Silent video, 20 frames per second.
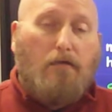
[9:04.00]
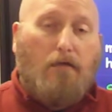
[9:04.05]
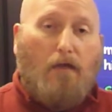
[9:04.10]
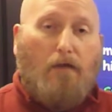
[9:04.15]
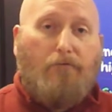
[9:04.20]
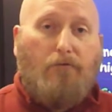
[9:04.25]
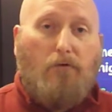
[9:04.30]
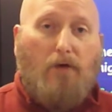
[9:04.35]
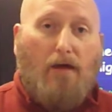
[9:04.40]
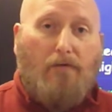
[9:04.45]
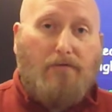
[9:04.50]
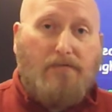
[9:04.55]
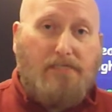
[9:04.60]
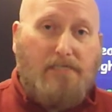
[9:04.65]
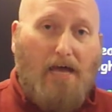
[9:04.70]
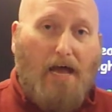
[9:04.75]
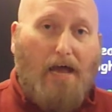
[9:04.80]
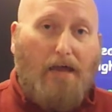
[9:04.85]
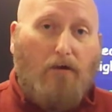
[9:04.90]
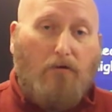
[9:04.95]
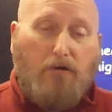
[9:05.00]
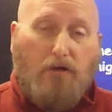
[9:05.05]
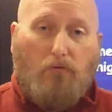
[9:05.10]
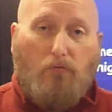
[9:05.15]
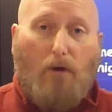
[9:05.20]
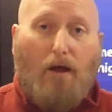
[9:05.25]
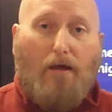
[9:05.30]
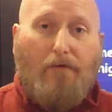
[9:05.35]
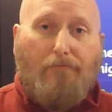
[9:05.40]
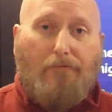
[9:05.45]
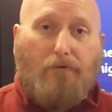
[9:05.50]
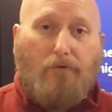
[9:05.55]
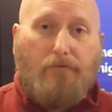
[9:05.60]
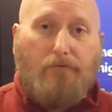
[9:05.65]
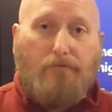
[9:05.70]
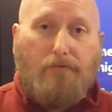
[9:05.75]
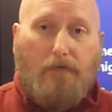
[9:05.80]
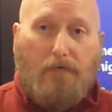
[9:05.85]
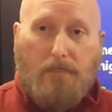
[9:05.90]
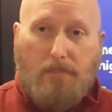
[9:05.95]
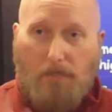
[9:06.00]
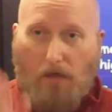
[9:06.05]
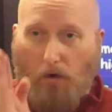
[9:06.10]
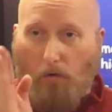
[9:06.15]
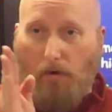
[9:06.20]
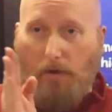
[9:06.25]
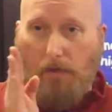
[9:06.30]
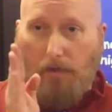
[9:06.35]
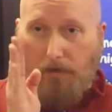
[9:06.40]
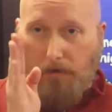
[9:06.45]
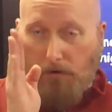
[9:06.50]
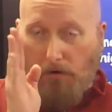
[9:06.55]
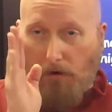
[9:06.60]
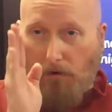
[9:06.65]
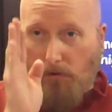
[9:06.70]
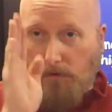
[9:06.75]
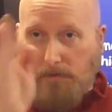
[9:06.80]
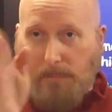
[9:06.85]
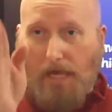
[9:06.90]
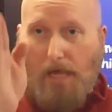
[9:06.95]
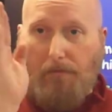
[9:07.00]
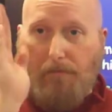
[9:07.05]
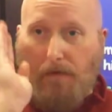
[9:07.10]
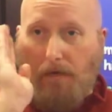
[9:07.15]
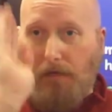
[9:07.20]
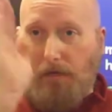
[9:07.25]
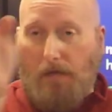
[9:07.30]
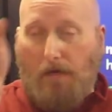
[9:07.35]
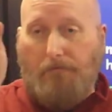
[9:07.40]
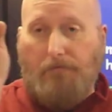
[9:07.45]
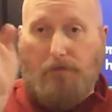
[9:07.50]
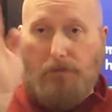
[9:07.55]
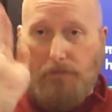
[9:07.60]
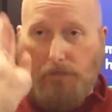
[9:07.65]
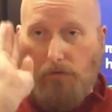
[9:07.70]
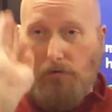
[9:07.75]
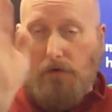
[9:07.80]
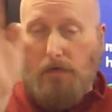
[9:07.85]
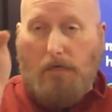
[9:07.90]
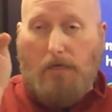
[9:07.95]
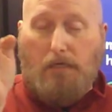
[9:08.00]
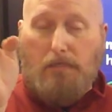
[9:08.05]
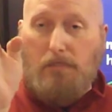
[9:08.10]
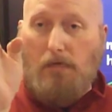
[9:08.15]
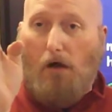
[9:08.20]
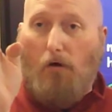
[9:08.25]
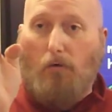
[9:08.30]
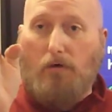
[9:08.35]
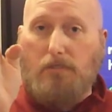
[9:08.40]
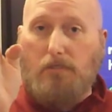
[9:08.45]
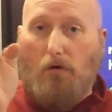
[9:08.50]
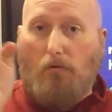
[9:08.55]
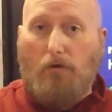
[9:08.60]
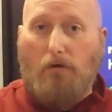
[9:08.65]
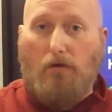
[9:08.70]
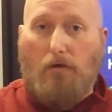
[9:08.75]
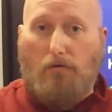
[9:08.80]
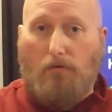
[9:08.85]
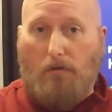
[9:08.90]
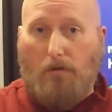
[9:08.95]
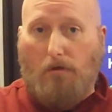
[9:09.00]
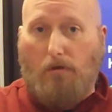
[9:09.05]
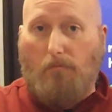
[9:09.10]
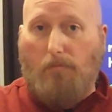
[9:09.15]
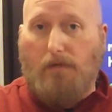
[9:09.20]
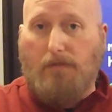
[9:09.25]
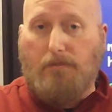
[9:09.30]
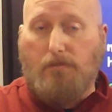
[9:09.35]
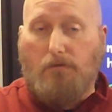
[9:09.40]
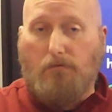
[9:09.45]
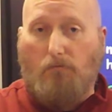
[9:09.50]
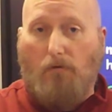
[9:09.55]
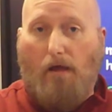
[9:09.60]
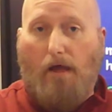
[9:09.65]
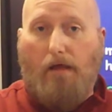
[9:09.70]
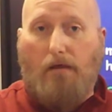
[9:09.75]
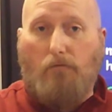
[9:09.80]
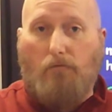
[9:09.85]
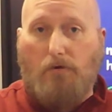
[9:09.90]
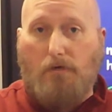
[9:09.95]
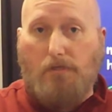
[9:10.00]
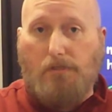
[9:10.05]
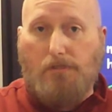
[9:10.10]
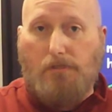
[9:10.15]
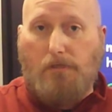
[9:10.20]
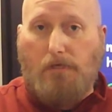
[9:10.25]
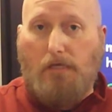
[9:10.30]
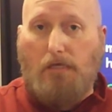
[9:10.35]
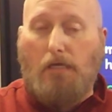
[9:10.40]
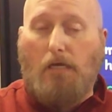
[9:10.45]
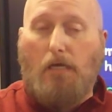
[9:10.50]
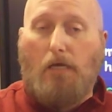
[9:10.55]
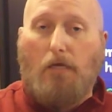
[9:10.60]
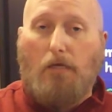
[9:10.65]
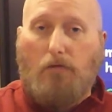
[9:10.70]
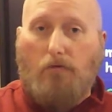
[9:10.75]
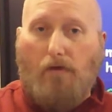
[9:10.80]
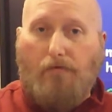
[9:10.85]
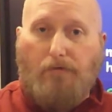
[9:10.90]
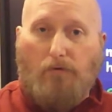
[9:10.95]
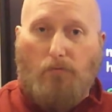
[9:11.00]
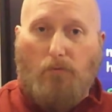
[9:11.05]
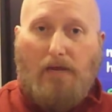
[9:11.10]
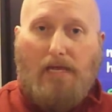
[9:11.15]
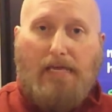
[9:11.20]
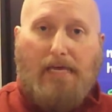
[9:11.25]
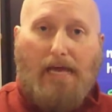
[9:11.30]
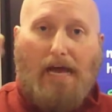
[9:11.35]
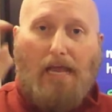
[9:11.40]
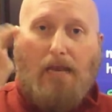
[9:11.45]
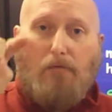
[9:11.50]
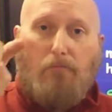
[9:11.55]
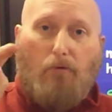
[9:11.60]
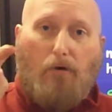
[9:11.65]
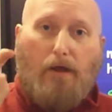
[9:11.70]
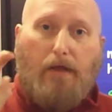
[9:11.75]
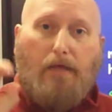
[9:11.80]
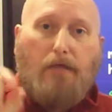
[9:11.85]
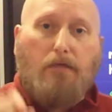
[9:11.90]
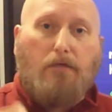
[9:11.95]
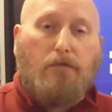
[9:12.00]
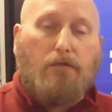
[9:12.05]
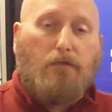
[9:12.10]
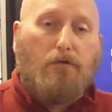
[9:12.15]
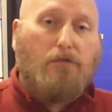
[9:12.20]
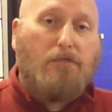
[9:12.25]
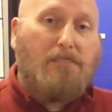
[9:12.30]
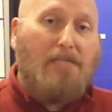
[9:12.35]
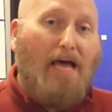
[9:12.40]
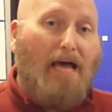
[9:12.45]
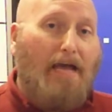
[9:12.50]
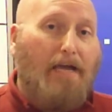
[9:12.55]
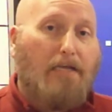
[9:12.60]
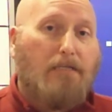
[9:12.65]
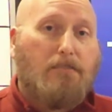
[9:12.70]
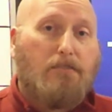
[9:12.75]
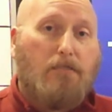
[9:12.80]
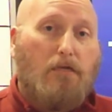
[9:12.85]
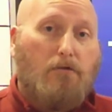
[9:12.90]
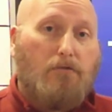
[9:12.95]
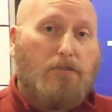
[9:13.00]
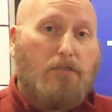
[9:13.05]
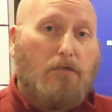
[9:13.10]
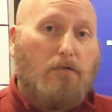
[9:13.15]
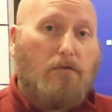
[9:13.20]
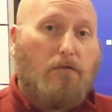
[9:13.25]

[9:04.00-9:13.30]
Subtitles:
If you have a sight on your rifle and you're always aiming and you have to shoot it and it's always going a little bit to the right where it should, you have to recalibrate your sight, don't you?